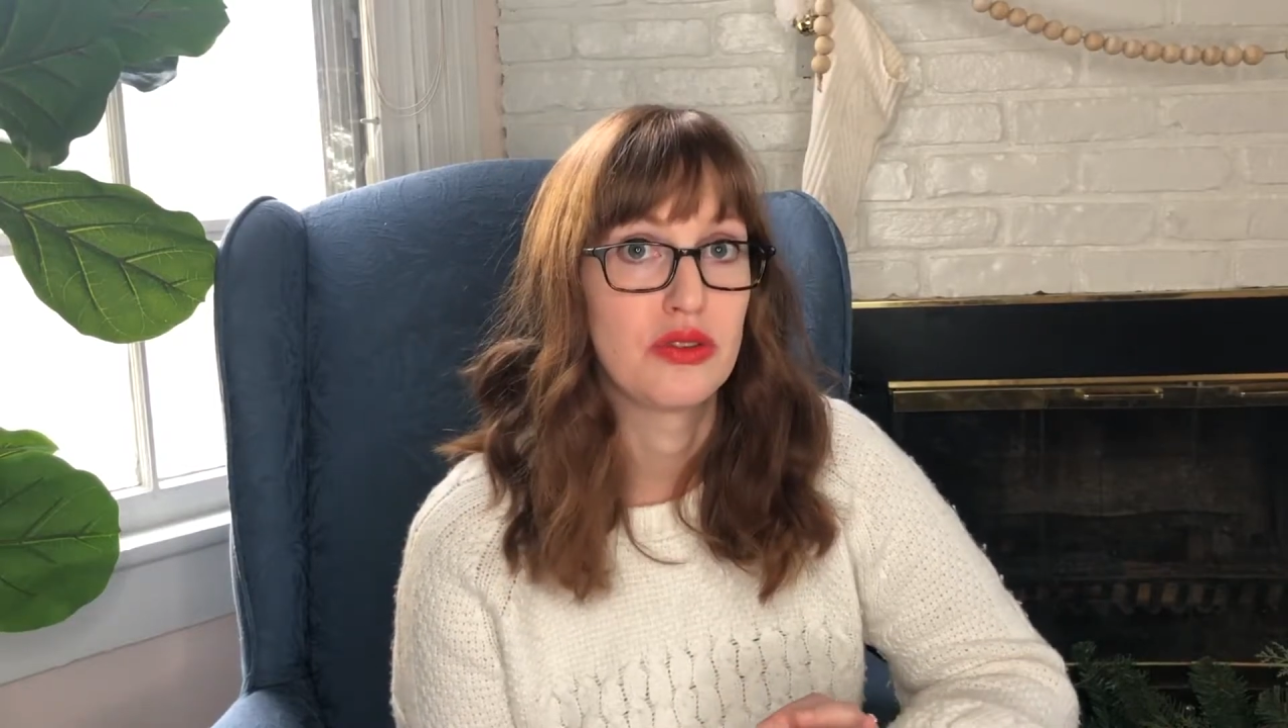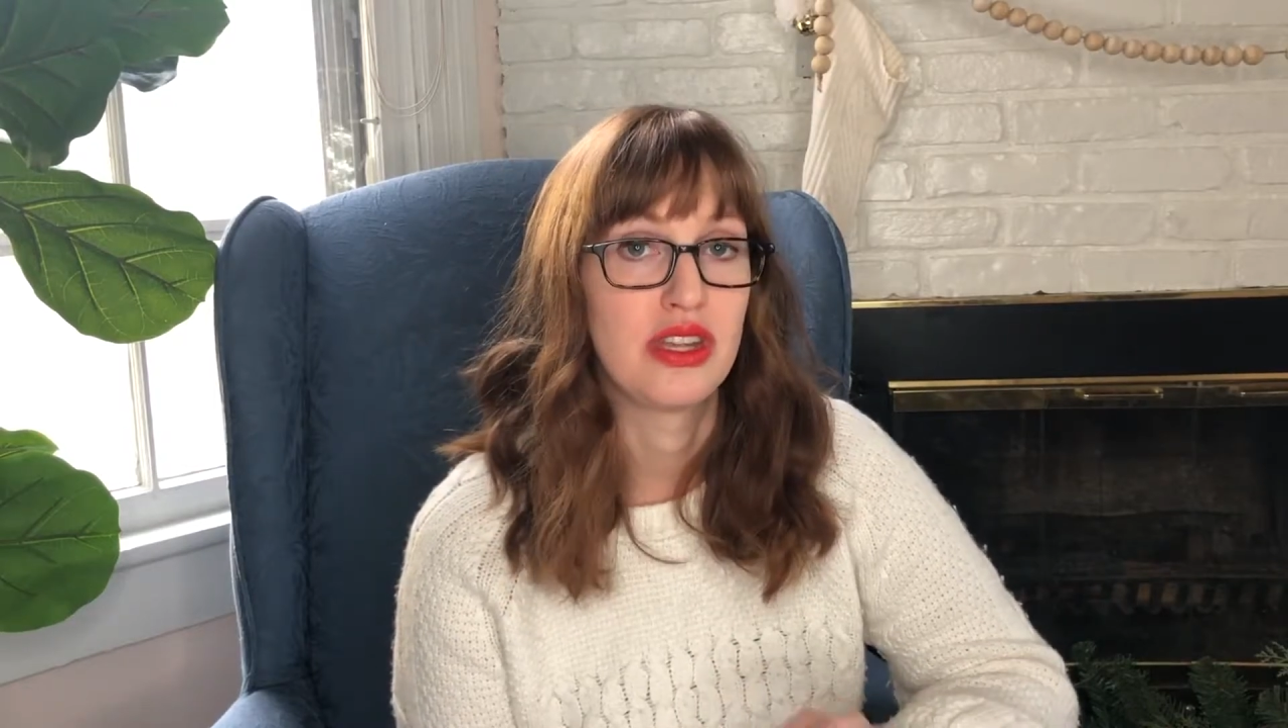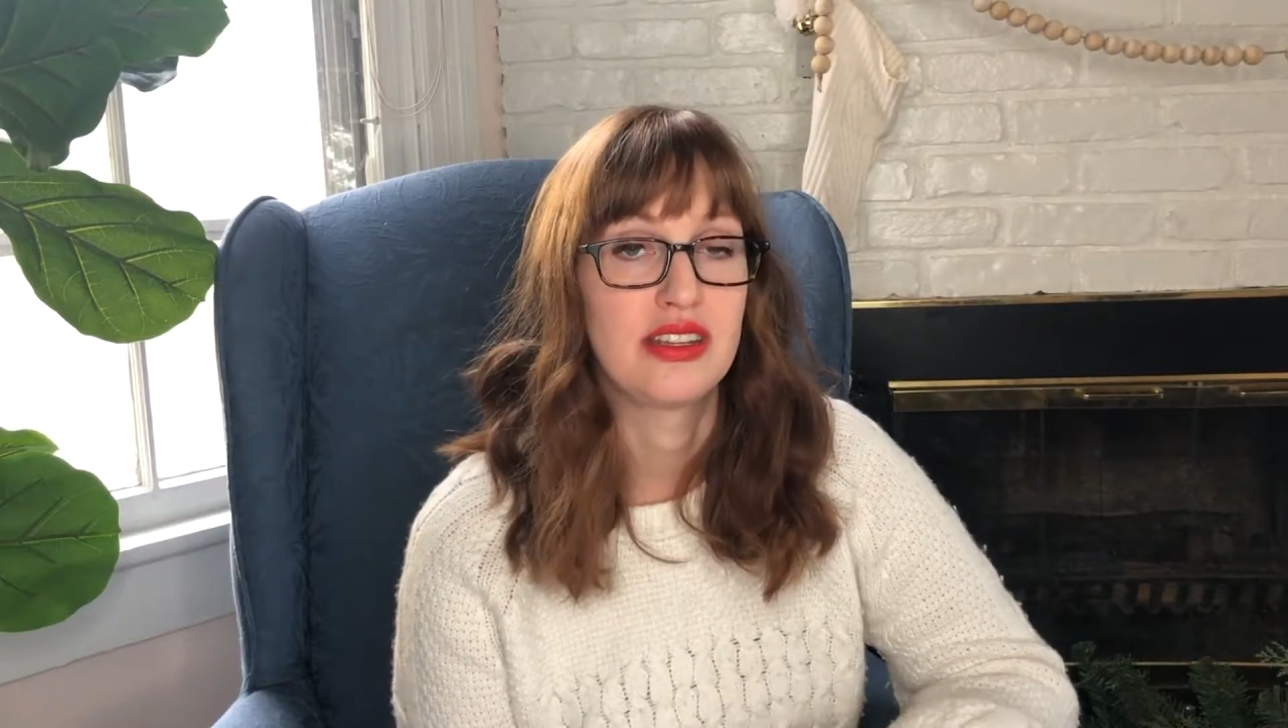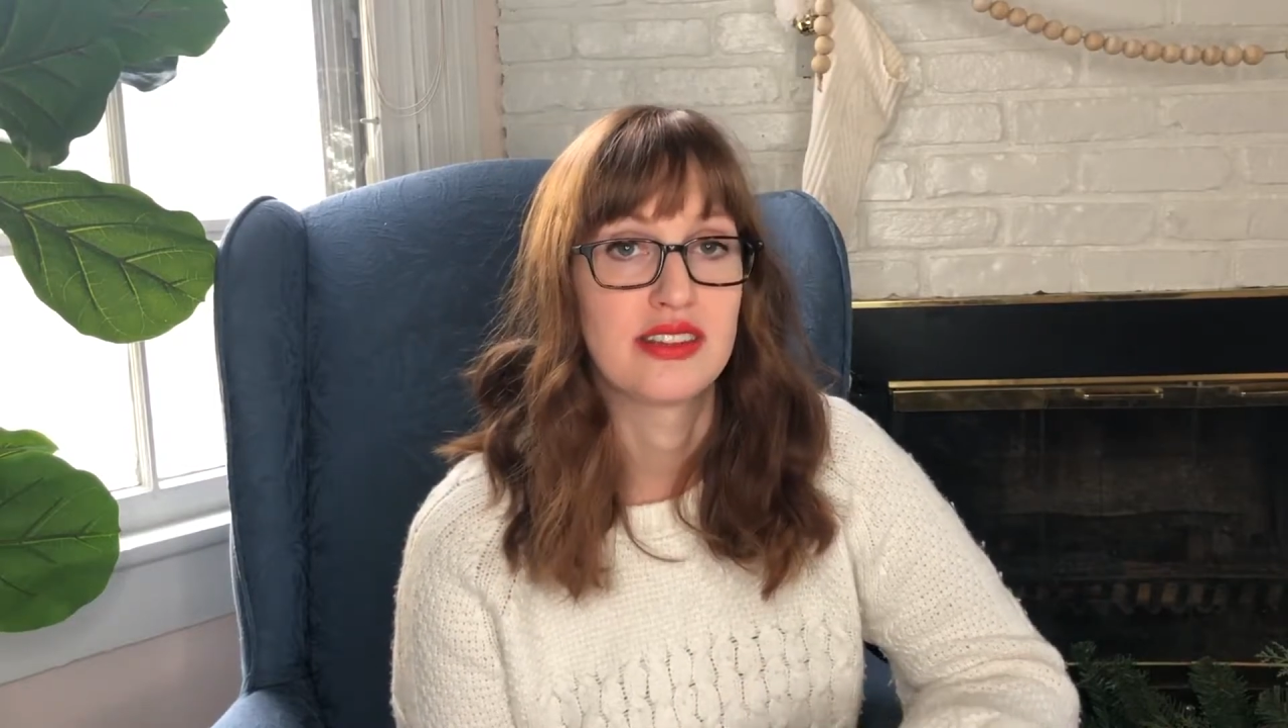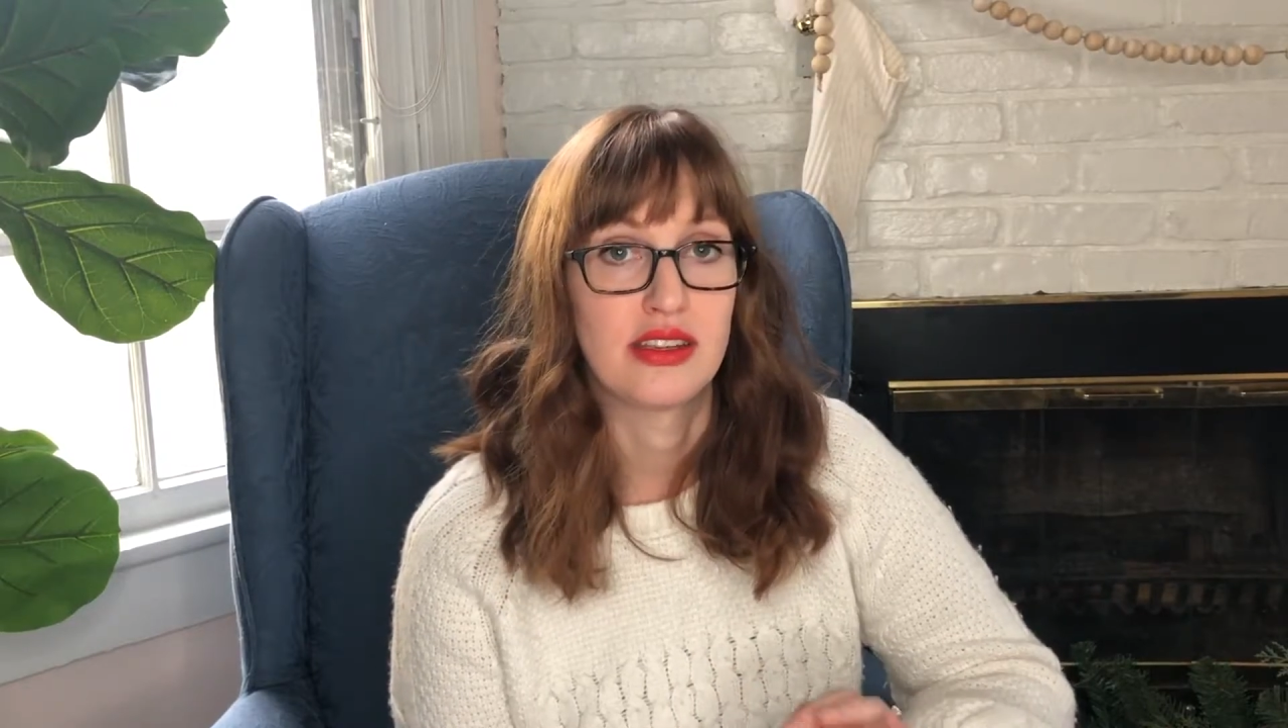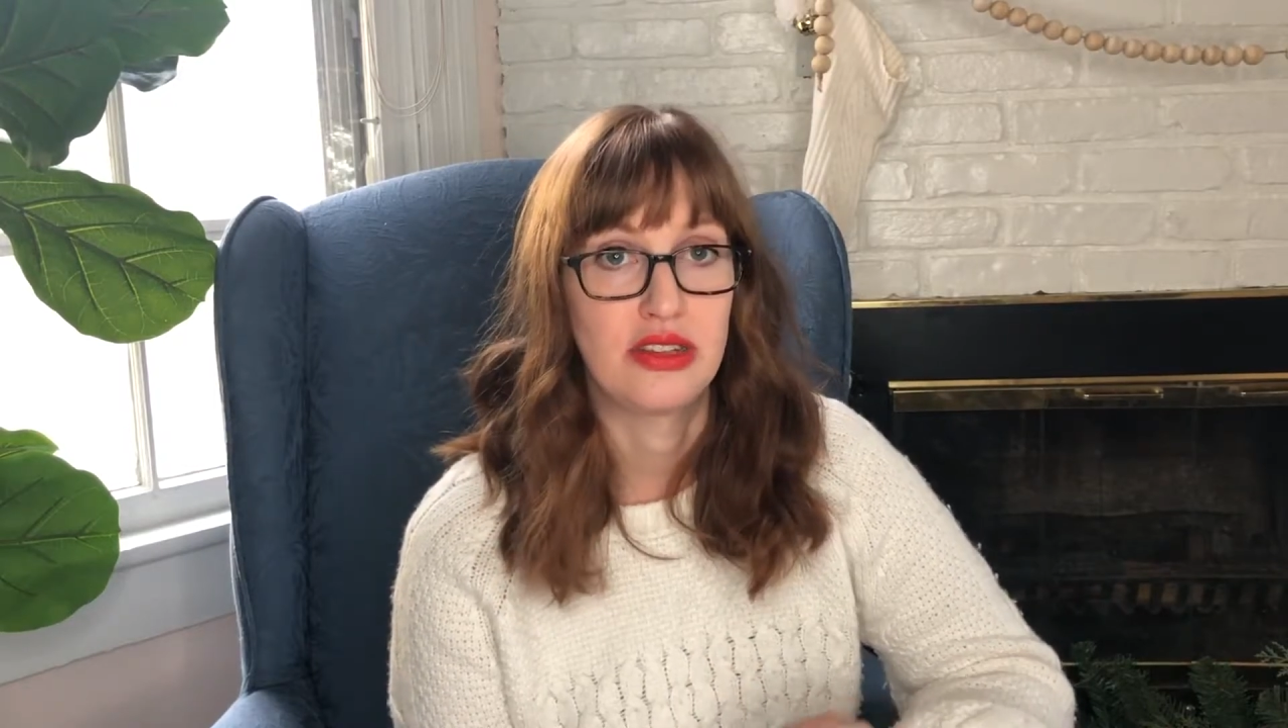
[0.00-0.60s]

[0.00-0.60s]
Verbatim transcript: things that